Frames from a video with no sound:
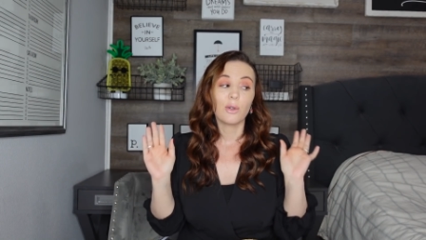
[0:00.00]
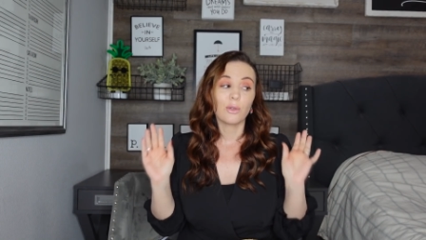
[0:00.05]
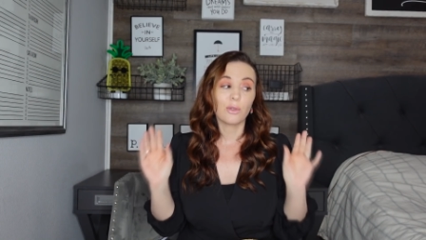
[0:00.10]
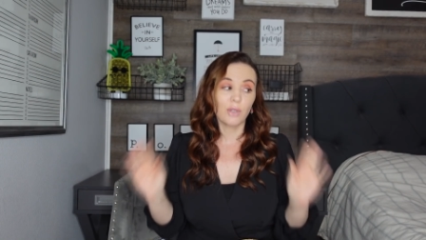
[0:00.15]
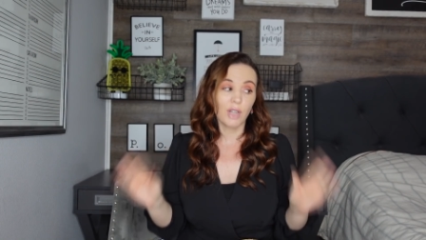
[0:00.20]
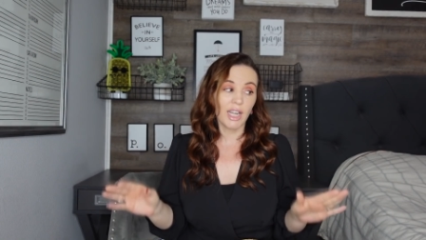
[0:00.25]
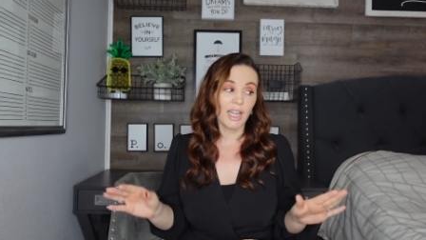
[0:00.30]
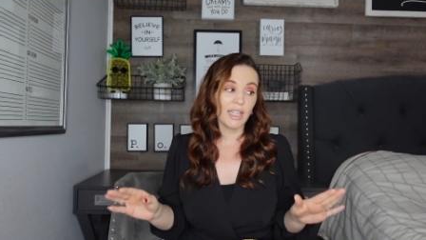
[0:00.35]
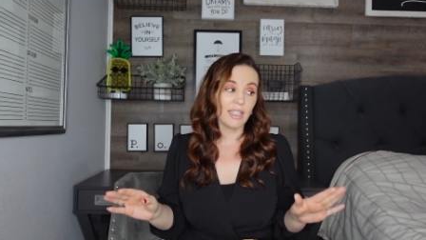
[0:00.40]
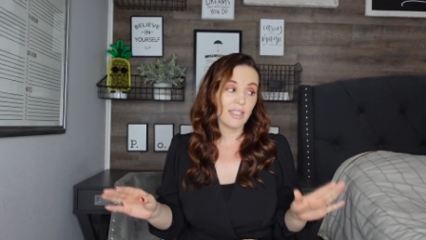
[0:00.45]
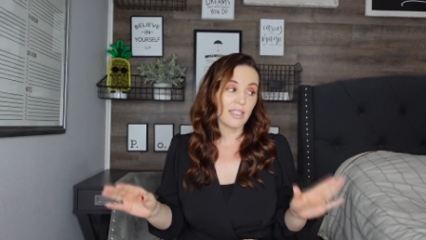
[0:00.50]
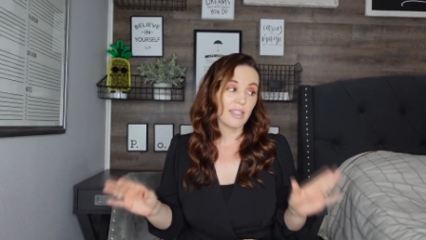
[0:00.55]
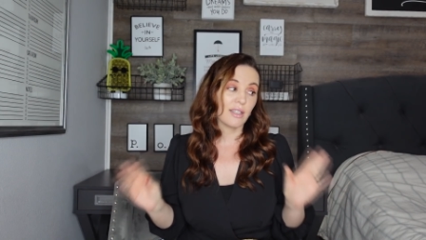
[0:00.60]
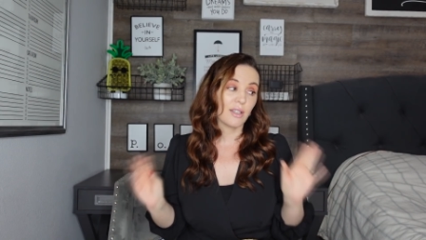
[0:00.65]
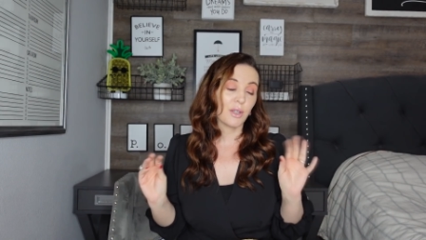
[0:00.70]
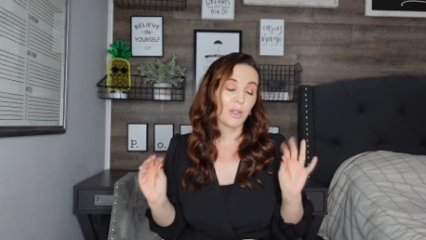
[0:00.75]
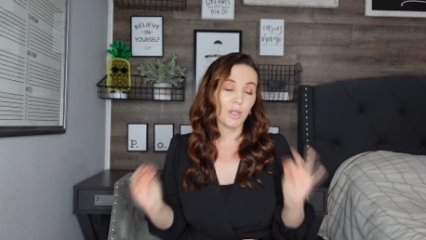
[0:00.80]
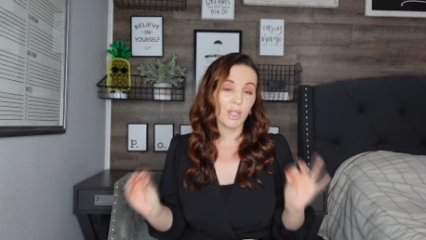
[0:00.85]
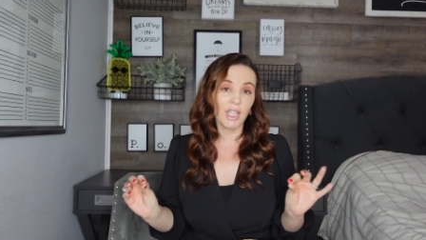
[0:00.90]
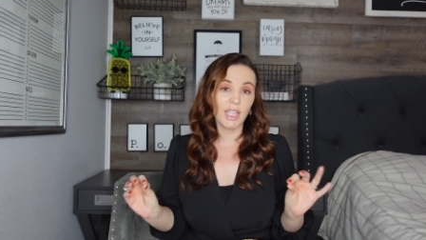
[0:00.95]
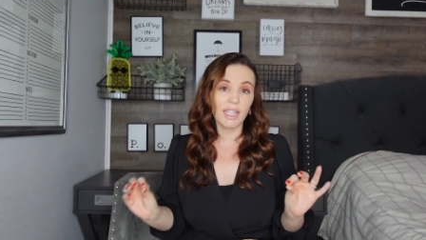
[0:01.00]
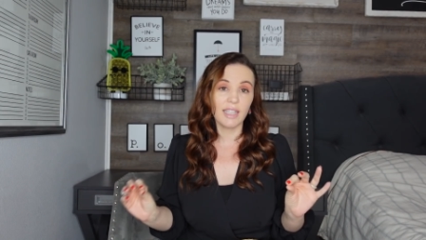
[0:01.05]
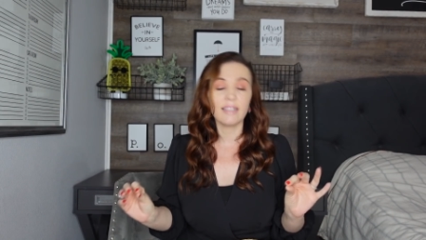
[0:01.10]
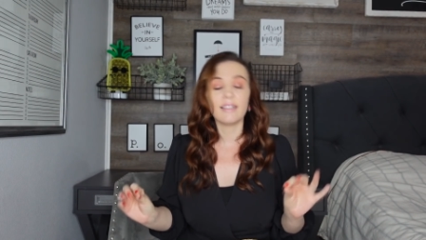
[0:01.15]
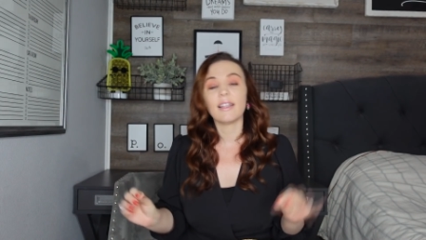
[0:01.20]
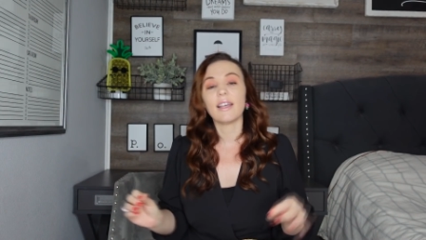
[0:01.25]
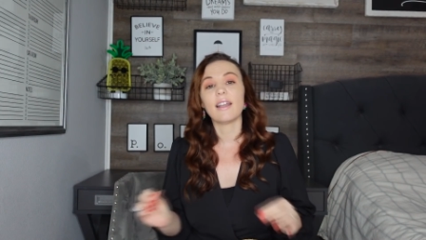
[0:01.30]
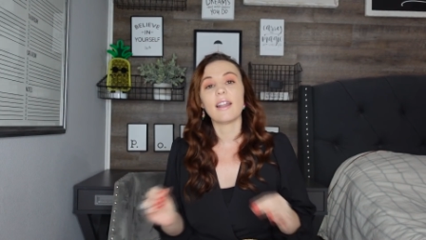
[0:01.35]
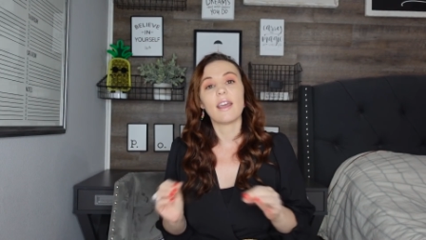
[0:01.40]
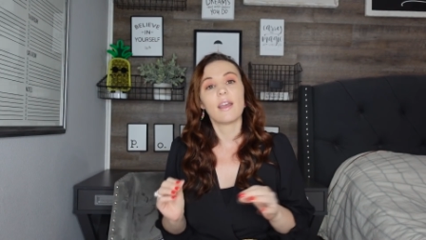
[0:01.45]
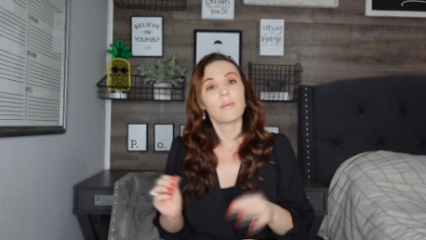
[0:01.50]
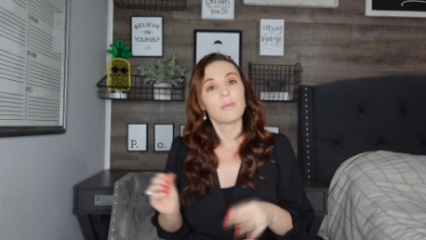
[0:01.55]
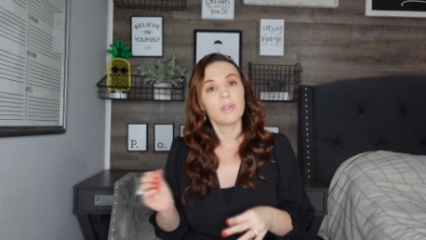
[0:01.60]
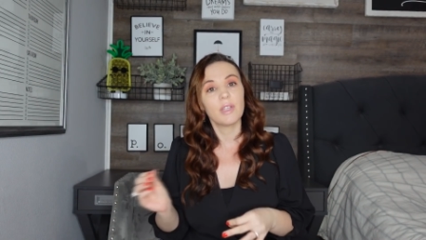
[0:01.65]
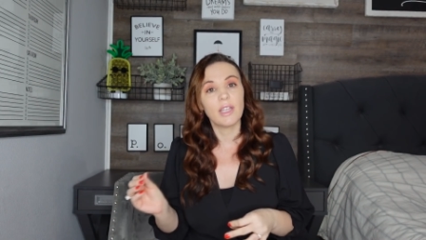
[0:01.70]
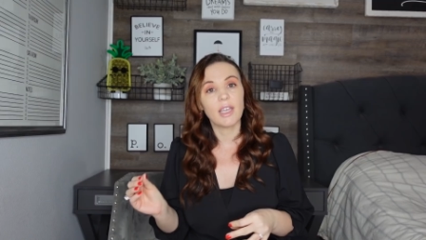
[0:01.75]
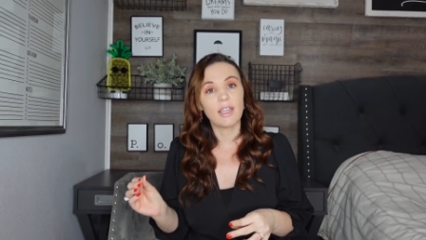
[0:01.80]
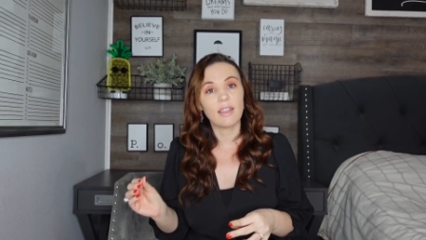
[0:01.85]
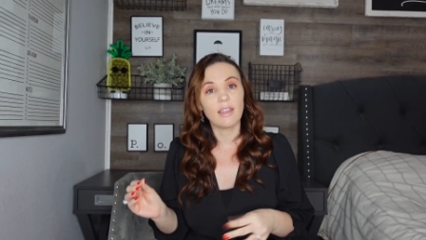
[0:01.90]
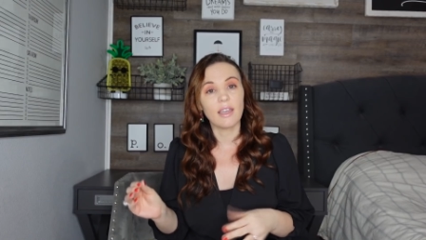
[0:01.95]
great goodies, and I
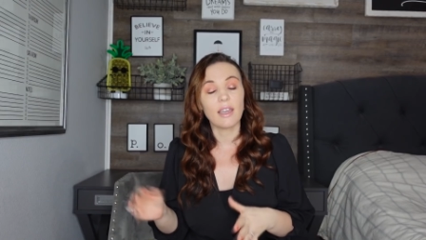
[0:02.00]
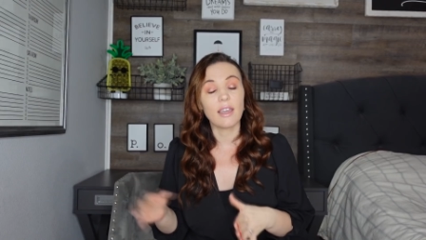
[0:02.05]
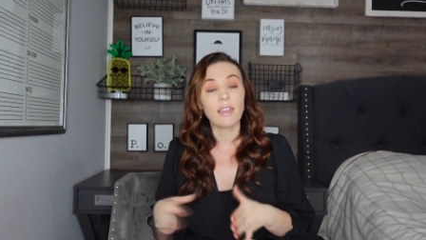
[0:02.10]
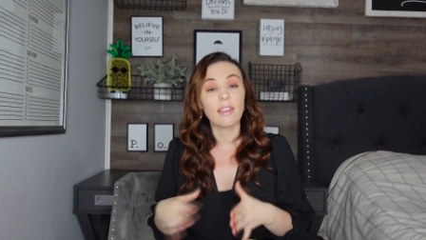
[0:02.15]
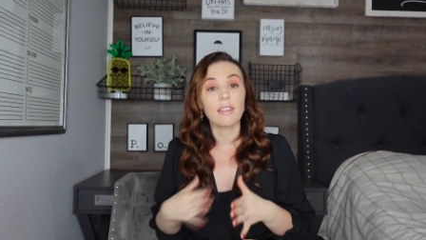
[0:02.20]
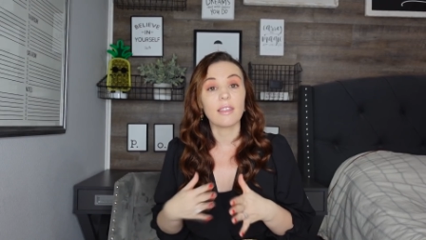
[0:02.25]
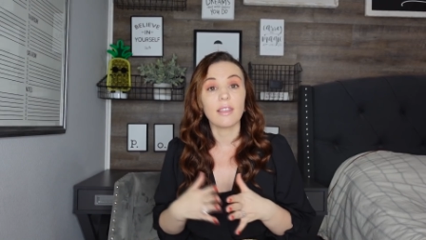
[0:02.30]
really think